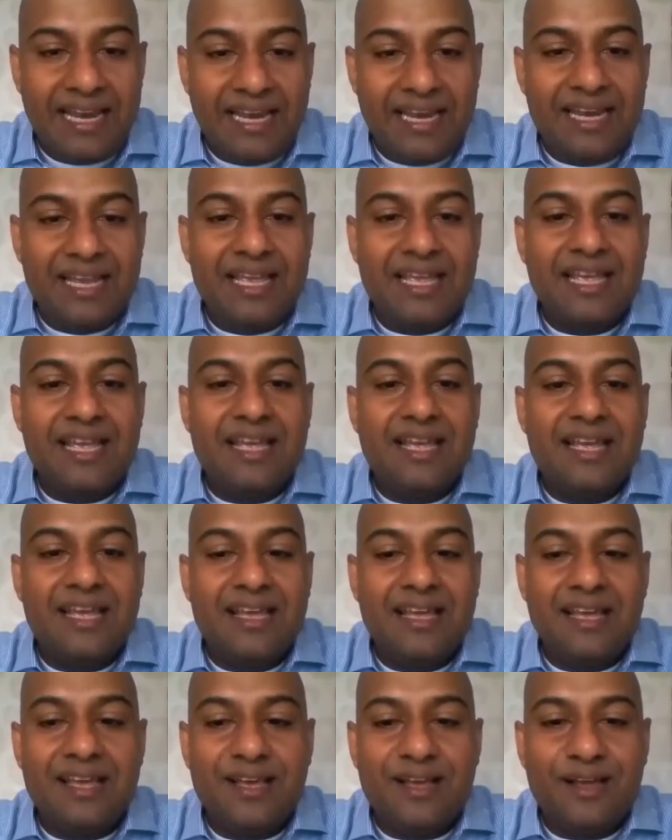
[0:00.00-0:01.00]
And
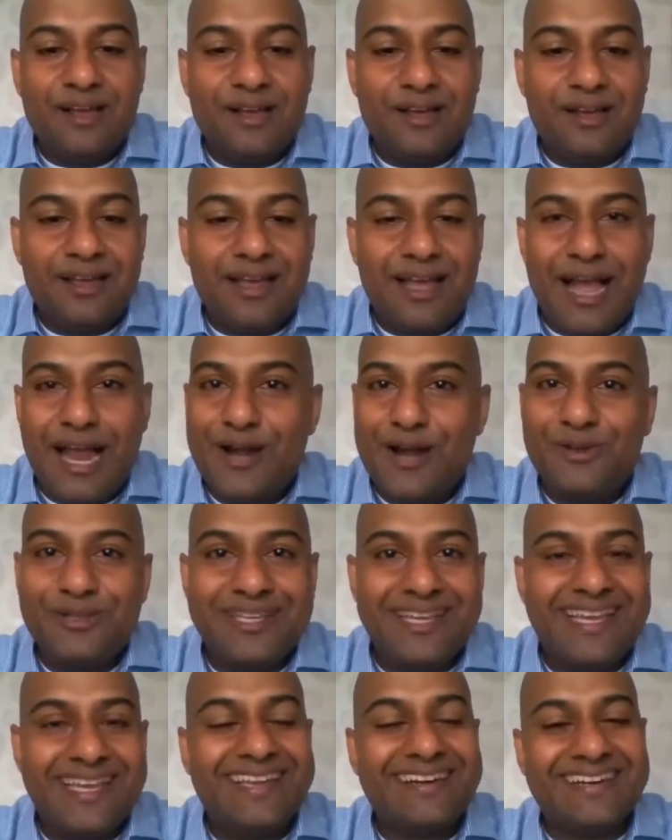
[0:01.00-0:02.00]
I don't
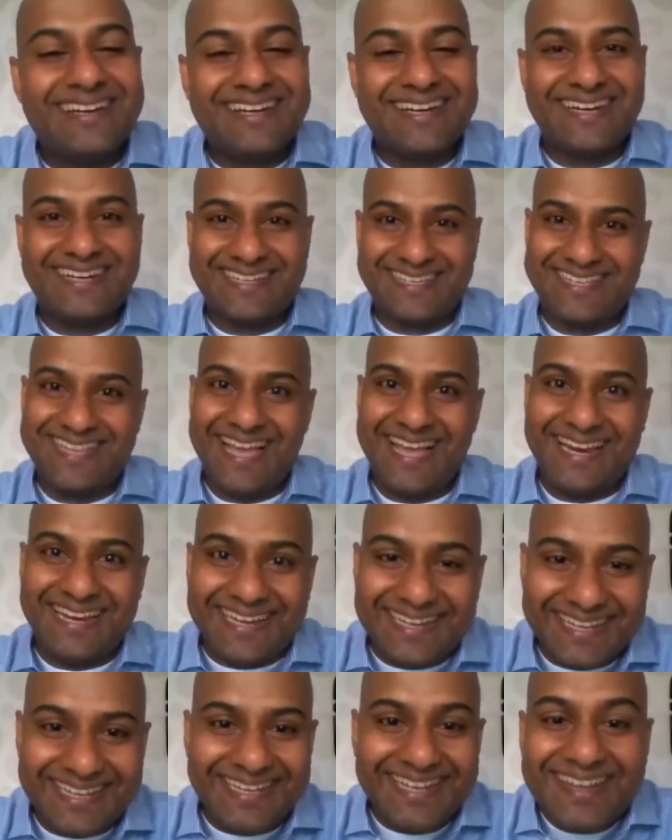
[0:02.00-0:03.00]
think he regrets that
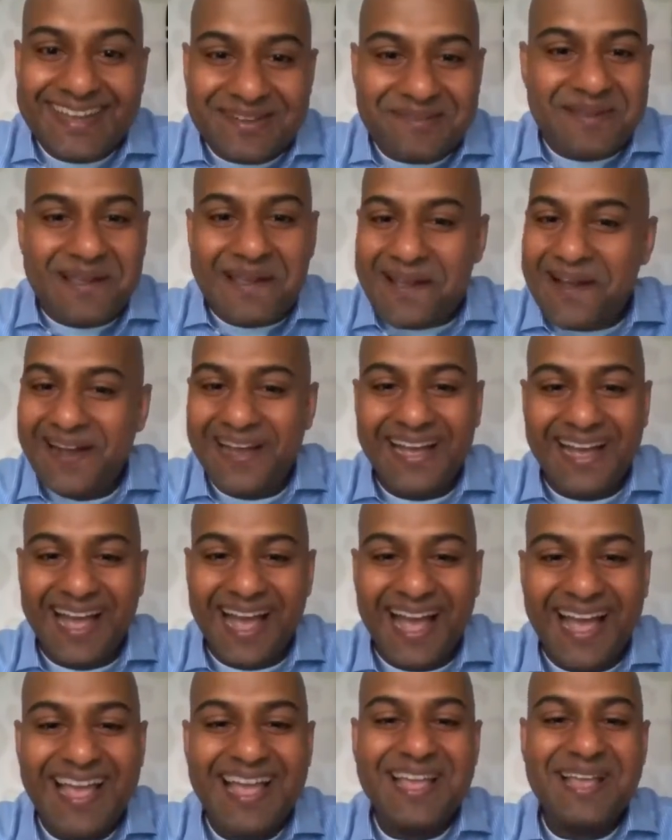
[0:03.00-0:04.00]

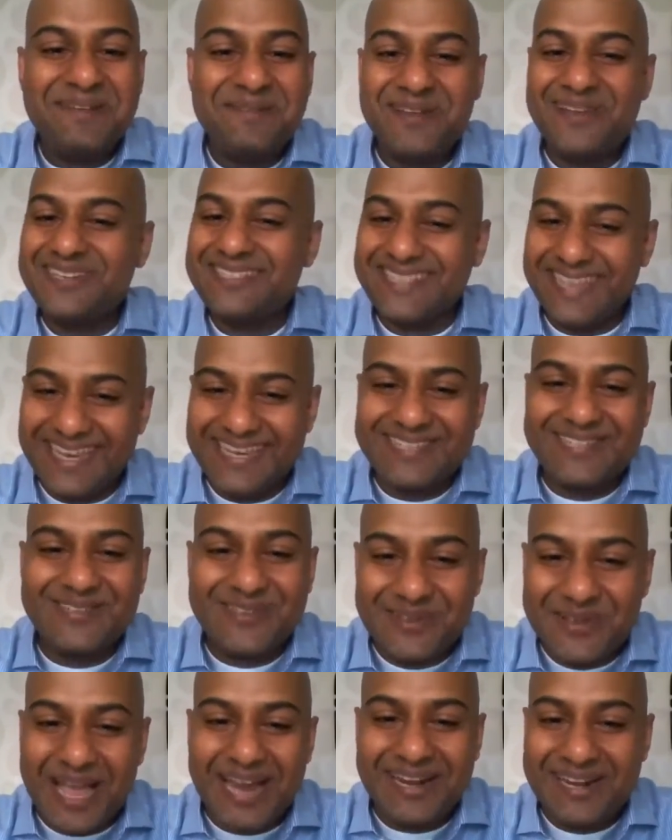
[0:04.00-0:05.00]
because he's
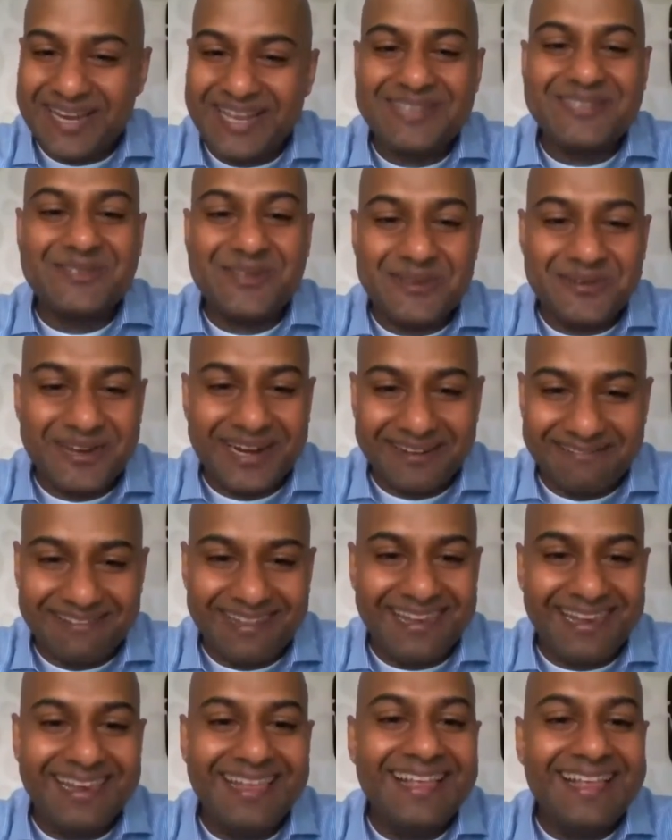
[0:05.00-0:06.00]
doing very
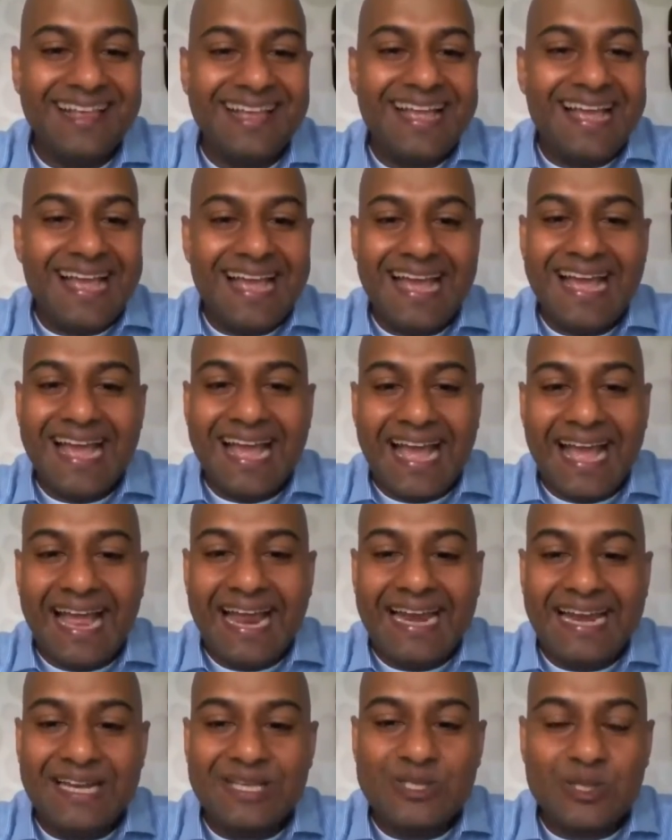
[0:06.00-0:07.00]
well.
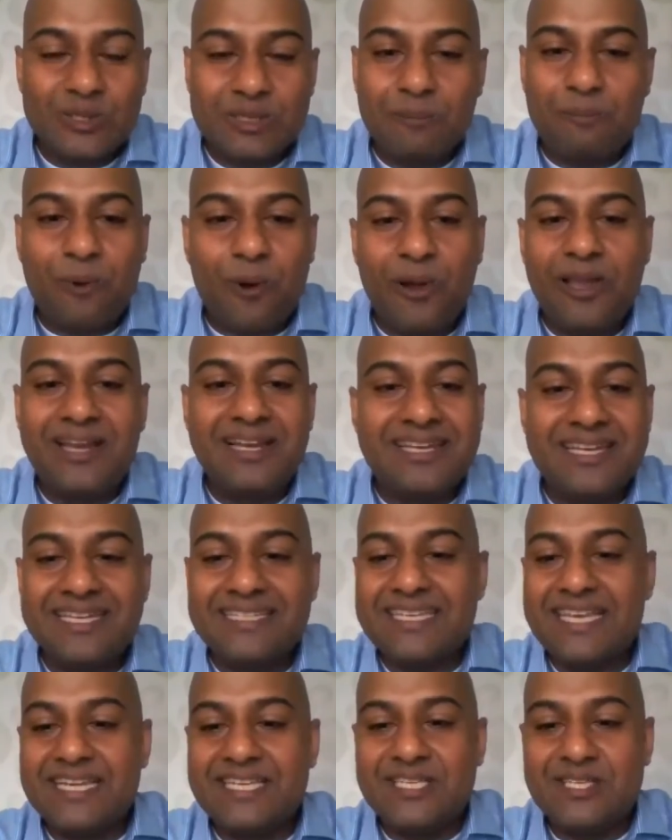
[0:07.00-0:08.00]
And so the point
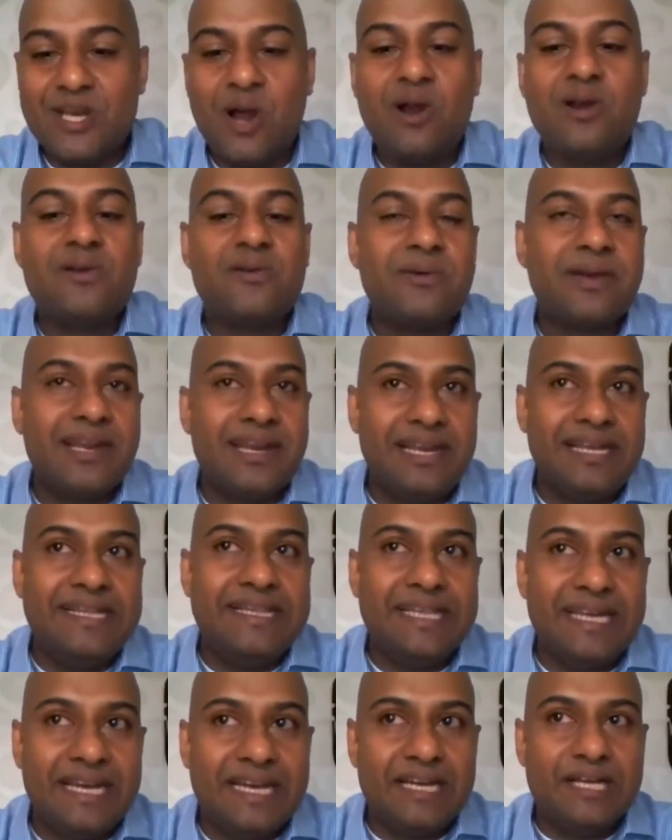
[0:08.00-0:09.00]
is, it's not really
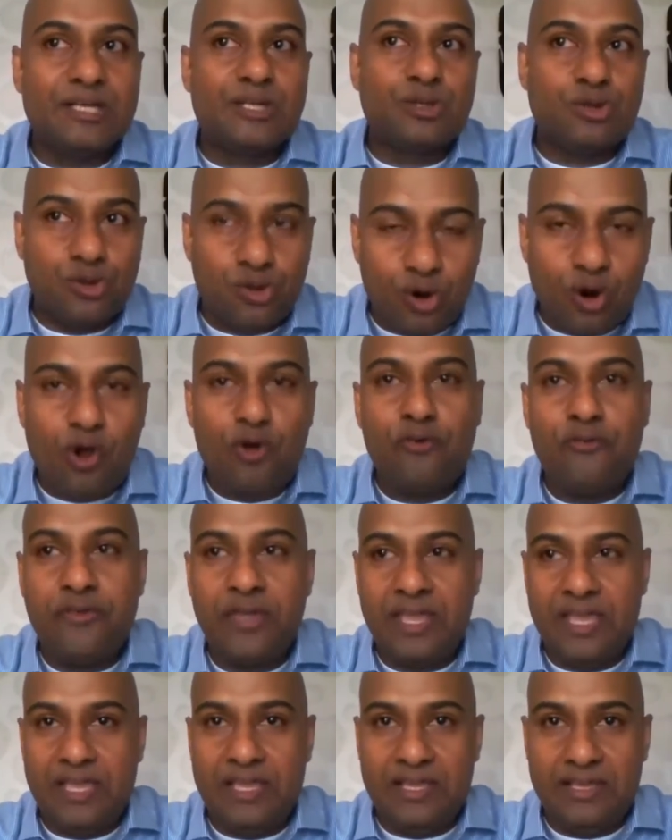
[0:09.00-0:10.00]
the
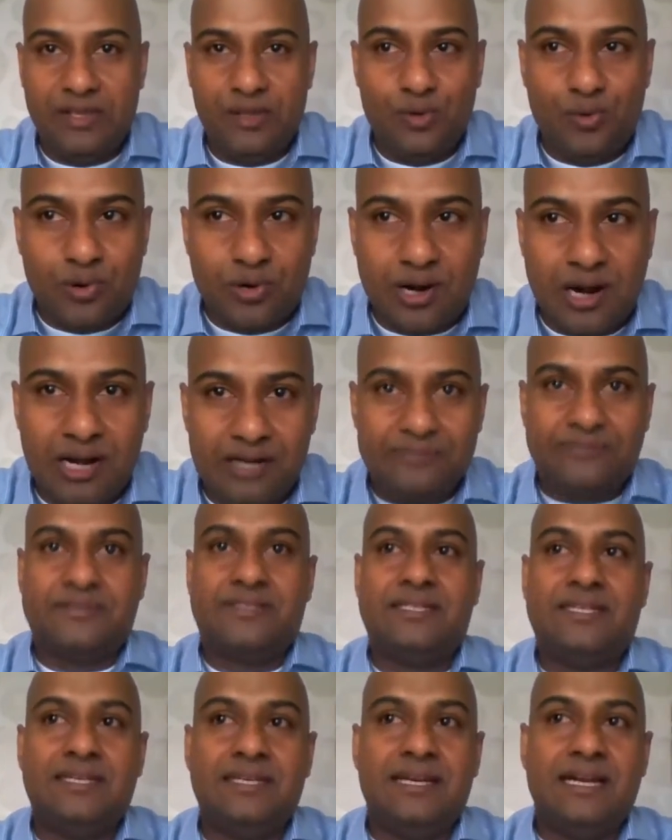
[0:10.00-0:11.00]
trophy you are
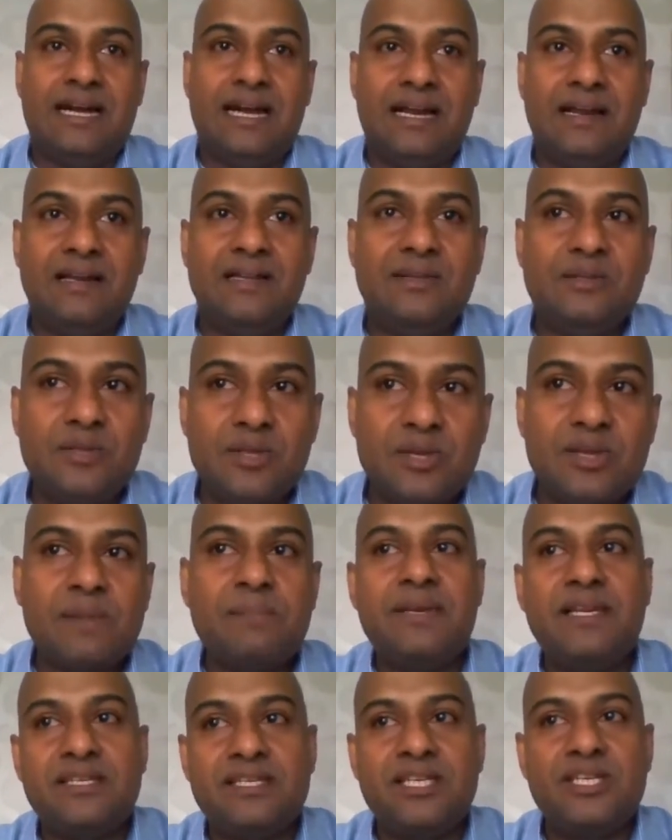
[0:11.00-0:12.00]
after and the
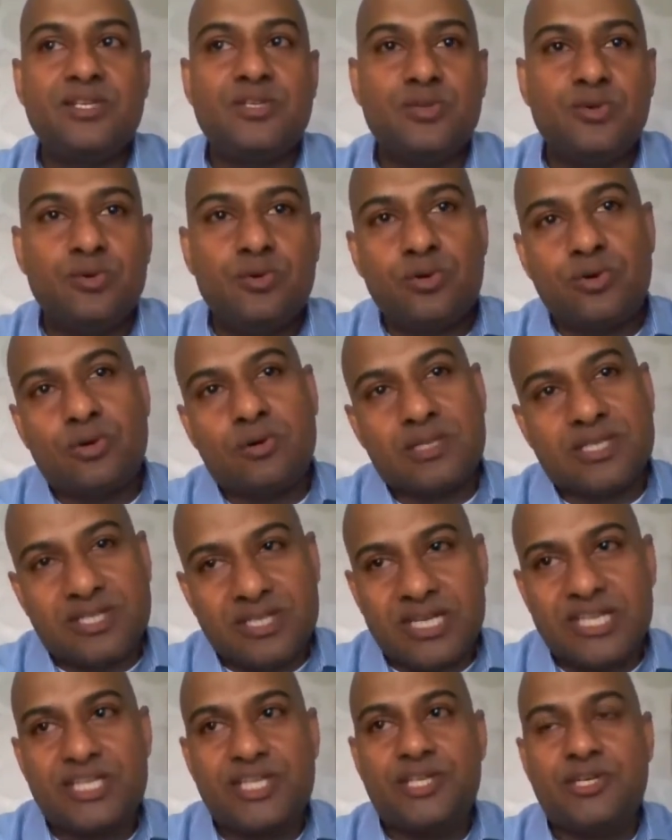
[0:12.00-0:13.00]
ability to
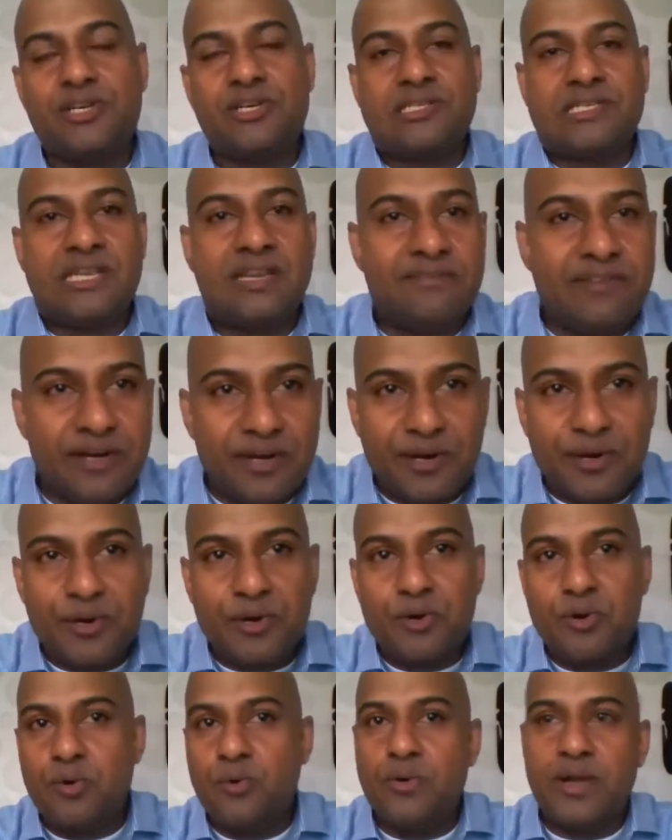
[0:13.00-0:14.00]
stretch yourself and
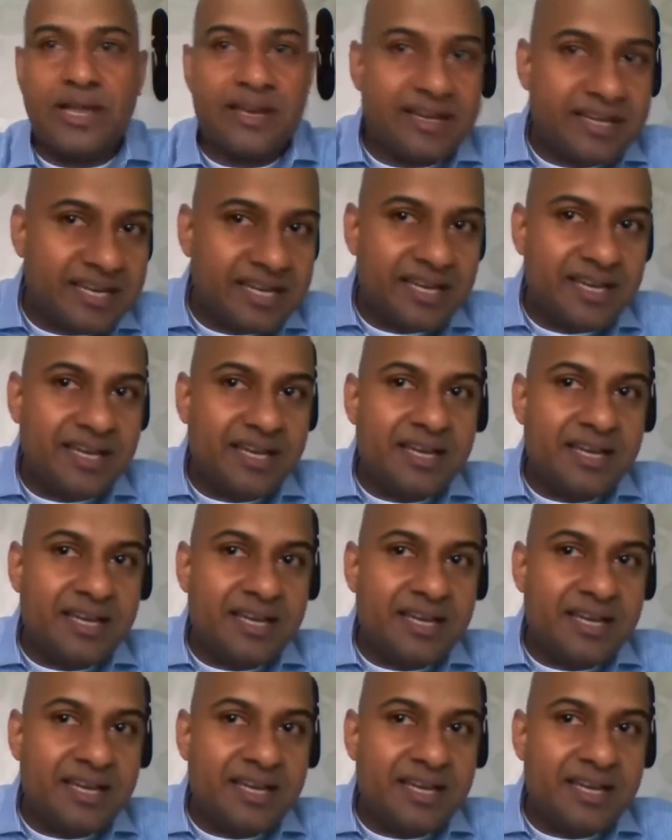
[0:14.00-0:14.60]
grow and